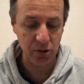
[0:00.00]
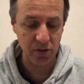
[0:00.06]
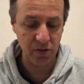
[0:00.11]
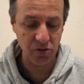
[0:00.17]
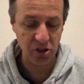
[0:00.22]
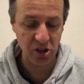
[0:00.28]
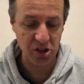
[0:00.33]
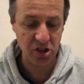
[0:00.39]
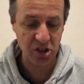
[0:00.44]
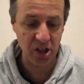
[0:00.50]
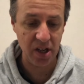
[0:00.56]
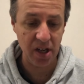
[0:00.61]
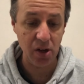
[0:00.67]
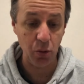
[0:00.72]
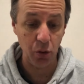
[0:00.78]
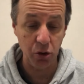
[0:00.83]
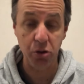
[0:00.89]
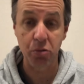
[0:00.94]
have just
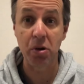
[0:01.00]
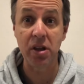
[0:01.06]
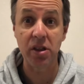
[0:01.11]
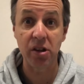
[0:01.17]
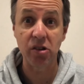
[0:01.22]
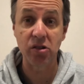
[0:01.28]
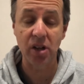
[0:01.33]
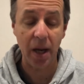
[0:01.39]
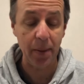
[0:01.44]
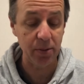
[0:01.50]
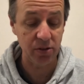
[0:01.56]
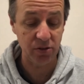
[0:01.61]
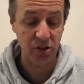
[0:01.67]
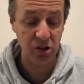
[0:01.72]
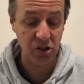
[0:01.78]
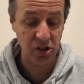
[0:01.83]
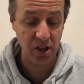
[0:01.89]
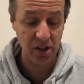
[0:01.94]
seen
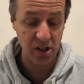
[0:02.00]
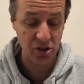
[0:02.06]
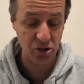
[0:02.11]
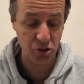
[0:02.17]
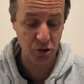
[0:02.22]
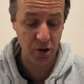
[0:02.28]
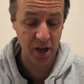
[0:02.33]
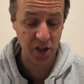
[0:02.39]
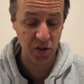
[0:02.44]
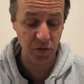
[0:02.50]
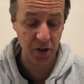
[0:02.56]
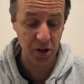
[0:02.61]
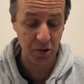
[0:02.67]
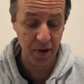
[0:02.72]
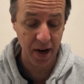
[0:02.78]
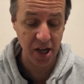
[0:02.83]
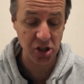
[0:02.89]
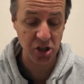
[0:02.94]
this
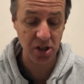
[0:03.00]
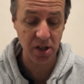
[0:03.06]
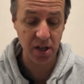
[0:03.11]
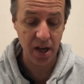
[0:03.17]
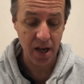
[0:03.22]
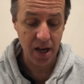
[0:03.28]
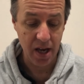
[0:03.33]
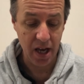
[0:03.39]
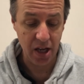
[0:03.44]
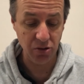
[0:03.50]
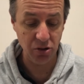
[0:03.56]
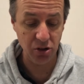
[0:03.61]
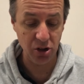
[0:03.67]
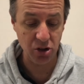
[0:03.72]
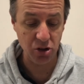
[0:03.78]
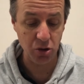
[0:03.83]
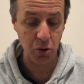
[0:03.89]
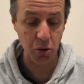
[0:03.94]
transfiguration, as we
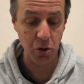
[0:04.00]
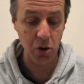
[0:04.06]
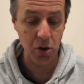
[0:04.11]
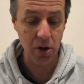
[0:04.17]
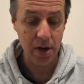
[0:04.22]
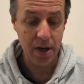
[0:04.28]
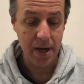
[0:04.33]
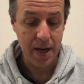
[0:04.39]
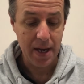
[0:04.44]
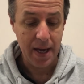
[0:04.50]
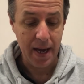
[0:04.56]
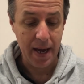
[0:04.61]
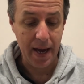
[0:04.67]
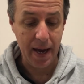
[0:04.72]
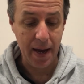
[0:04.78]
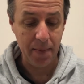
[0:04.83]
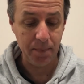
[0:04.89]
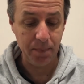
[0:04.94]
just saw,
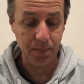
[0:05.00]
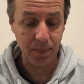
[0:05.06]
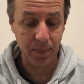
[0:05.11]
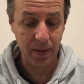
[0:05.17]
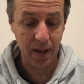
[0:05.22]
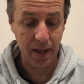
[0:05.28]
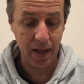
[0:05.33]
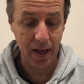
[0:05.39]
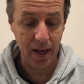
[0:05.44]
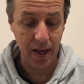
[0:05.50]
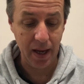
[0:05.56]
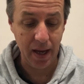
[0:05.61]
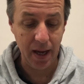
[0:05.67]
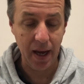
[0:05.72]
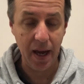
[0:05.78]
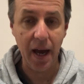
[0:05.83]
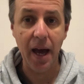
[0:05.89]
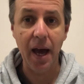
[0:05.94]
and
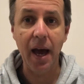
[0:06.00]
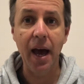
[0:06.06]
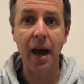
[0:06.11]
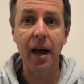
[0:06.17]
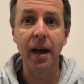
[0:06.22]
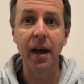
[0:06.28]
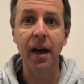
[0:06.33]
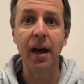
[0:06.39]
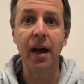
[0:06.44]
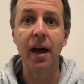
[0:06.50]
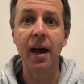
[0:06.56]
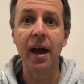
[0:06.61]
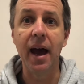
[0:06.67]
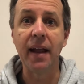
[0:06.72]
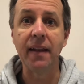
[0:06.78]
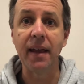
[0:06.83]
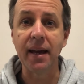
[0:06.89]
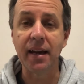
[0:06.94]

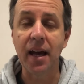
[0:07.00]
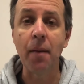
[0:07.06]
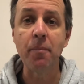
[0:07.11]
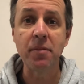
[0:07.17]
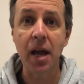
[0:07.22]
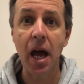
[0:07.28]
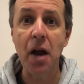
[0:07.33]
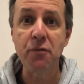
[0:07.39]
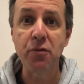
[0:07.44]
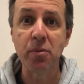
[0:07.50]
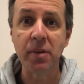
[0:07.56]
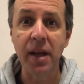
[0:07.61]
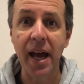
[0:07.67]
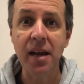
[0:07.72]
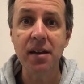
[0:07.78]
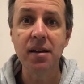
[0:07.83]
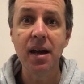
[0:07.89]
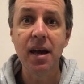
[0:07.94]
they come down from
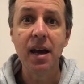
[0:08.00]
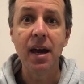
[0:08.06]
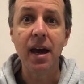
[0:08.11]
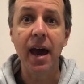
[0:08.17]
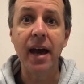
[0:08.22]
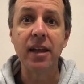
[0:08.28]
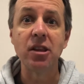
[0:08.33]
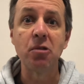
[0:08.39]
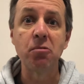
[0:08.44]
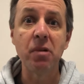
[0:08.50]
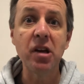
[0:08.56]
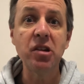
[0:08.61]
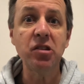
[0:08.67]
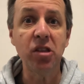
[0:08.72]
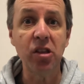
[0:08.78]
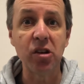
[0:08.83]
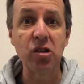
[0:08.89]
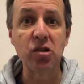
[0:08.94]
that, and the
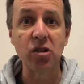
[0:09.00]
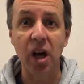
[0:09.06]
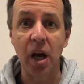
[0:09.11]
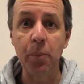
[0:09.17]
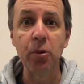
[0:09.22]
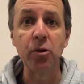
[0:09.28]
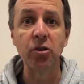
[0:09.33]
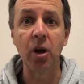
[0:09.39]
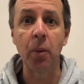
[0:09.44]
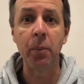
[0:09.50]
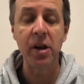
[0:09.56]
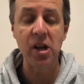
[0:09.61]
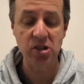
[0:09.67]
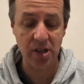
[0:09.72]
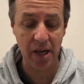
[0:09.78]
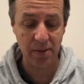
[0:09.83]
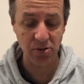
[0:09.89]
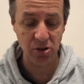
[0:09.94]
rest of the disciples, not Peter,
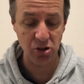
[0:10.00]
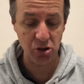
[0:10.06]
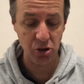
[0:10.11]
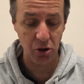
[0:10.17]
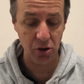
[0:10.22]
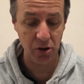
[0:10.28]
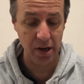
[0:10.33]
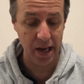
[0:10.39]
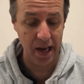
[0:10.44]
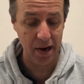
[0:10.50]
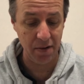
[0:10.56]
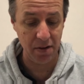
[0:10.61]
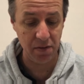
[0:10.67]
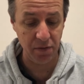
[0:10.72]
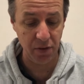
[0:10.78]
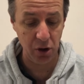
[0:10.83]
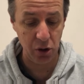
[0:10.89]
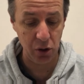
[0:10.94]
James and John, are
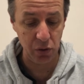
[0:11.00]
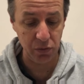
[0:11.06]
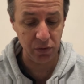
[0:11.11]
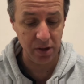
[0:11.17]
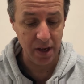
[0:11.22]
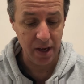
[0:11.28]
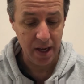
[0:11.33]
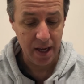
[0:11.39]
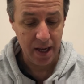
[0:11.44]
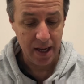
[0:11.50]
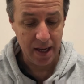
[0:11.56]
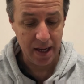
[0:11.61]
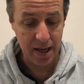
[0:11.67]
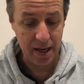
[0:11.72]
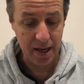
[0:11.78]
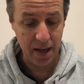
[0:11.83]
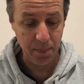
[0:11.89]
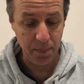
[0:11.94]
involved
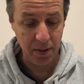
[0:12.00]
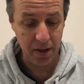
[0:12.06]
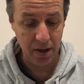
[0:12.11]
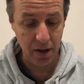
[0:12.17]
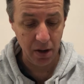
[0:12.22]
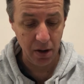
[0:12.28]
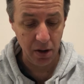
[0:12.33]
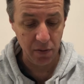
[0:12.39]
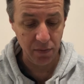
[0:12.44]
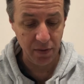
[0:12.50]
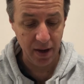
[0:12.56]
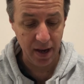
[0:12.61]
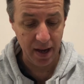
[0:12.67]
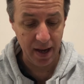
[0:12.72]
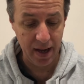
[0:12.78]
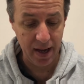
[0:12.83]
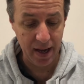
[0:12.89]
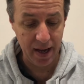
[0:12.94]
in a bit of
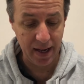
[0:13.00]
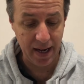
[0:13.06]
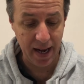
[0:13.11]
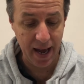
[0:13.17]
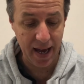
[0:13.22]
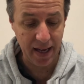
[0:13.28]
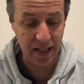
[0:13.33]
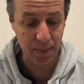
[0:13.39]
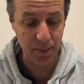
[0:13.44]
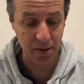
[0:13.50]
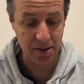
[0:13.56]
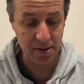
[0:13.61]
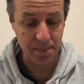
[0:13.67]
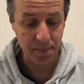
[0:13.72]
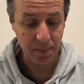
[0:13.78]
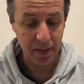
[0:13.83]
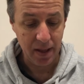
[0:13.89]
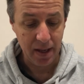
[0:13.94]
an argument.
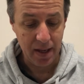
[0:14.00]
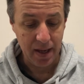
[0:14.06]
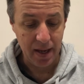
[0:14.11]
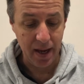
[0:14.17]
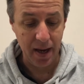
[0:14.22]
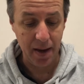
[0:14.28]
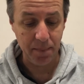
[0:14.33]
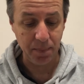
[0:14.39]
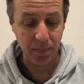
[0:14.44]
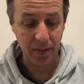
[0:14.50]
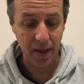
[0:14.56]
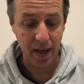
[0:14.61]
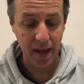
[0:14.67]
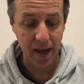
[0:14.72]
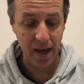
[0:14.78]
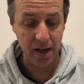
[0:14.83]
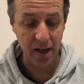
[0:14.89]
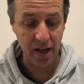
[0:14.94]
And
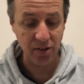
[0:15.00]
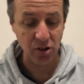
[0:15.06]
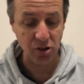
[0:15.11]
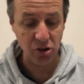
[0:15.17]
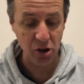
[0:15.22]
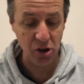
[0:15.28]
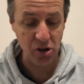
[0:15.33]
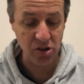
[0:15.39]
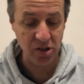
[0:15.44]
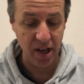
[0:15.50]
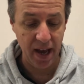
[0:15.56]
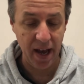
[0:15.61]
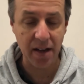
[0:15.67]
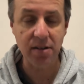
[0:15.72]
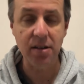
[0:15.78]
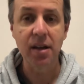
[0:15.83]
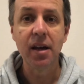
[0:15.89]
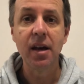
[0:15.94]
as it turns
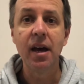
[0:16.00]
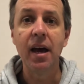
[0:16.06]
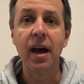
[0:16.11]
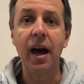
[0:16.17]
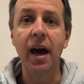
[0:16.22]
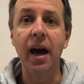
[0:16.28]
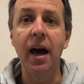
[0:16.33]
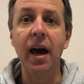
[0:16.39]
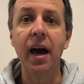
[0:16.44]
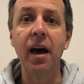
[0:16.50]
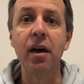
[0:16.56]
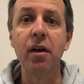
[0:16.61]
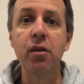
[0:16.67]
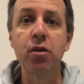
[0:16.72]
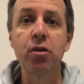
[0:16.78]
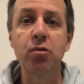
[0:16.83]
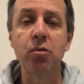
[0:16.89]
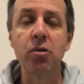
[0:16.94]
out,
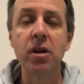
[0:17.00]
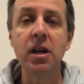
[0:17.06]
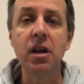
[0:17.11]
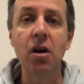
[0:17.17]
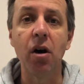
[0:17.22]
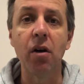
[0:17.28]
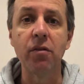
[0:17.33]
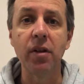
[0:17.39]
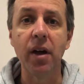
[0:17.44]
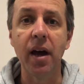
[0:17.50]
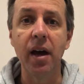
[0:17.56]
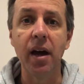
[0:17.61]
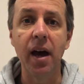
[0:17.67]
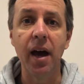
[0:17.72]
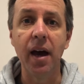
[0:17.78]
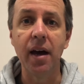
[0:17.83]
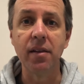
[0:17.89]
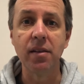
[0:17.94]
three of
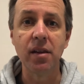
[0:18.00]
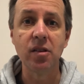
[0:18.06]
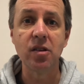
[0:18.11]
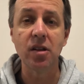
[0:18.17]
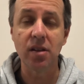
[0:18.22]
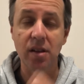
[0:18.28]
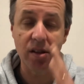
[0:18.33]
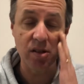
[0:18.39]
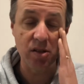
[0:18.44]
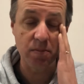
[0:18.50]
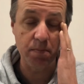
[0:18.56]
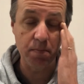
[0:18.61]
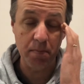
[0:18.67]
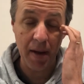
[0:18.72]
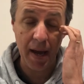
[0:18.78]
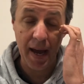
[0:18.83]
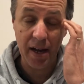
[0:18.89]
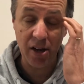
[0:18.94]
the this
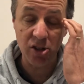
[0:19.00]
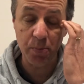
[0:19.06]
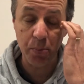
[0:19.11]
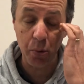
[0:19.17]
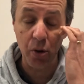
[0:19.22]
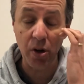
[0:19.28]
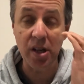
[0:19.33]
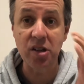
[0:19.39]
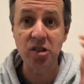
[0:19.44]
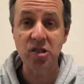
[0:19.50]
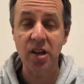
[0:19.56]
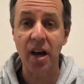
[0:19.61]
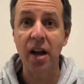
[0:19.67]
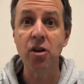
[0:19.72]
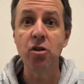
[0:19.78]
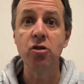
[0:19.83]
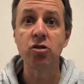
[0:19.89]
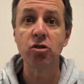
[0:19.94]
man has brought his
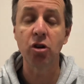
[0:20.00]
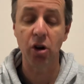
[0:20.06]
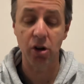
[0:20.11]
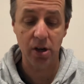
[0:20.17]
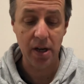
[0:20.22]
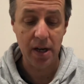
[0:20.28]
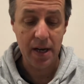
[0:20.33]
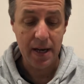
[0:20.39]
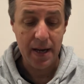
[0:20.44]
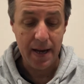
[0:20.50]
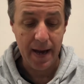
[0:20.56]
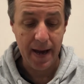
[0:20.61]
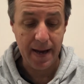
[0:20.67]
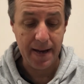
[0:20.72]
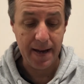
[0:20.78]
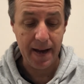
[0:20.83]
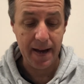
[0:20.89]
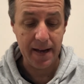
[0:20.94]
son, who's got
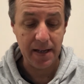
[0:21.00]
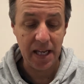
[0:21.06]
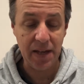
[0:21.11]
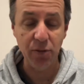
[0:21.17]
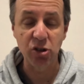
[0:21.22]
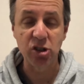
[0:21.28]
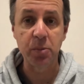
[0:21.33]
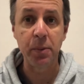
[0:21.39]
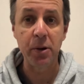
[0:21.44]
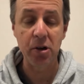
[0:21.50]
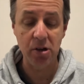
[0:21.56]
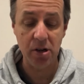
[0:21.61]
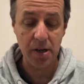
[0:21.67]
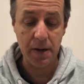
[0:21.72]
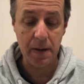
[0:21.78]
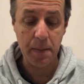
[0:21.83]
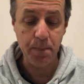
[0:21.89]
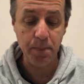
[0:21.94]
an evil spirit
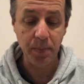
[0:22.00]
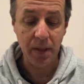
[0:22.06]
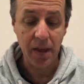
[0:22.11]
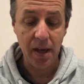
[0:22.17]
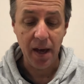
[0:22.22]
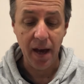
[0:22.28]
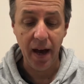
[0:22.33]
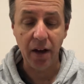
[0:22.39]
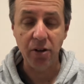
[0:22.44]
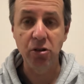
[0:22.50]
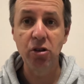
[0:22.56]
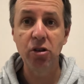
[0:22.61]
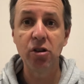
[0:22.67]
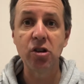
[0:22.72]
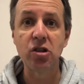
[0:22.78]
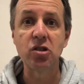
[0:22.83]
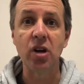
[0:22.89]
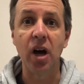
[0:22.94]
in him, to
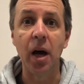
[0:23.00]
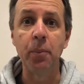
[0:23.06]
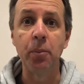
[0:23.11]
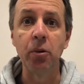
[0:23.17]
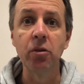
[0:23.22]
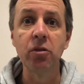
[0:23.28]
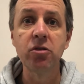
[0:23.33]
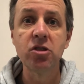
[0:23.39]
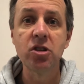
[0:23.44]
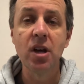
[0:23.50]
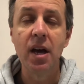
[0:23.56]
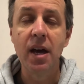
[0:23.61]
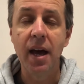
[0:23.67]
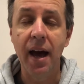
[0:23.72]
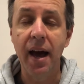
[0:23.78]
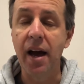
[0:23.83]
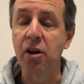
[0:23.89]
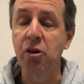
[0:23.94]
the disciples,
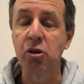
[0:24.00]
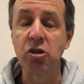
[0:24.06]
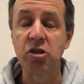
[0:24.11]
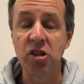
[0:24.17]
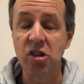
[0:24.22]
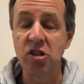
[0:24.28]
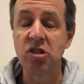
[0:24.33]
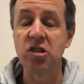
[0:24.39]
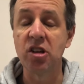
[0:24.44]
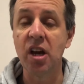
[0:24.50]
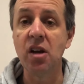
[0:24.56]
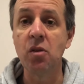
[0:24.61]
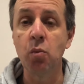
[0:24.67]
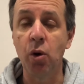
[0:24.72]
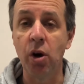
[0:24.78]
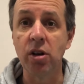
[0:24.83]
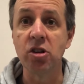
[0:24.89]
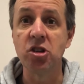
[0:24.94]
because he's seen
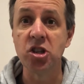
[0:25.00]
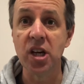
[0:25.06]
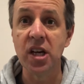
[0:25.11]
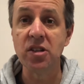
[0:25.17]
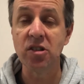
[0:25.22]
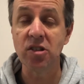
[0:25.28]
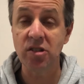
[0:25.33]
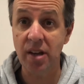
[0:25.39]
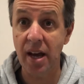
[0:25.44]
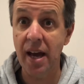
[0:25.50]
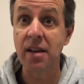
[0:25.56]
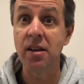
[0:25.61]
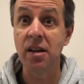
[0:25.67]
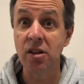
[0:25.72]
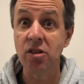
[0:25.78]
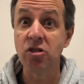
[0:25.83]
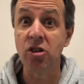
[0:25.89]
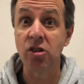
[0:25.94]
what Jesus and
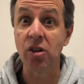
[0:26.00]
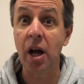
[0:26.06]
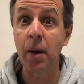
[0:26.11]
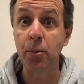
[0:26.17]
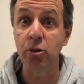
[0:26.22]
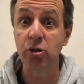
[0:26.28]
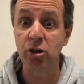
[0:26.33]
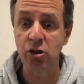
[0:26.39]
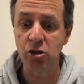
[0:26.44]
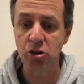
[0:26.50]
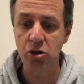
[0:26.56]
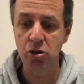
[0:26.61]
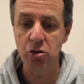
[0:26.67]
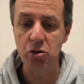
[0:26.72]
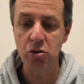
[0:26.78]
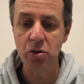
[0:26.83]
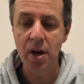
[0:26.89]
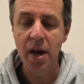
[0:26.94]
his disciples can
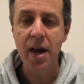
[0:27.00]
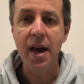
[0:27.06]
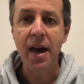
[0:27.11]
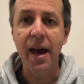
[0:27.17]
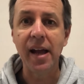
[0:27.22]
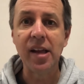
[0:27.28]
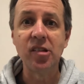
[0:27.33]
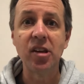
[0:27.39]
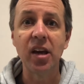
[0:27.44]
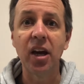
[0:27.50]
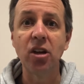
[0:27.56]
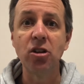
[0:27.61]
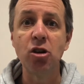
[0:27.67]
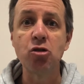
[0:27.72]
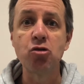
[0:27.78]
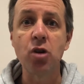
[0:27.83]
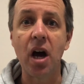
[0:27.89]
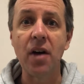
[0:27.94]
do, and said, can
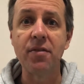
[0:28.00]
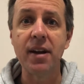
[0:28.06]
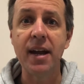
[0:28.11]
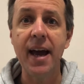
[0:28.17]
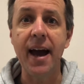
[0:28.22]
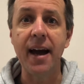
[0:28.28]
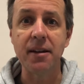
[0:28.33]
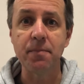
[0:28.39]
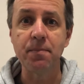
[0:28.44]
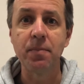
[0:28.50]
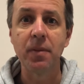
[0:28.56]
you drive it out?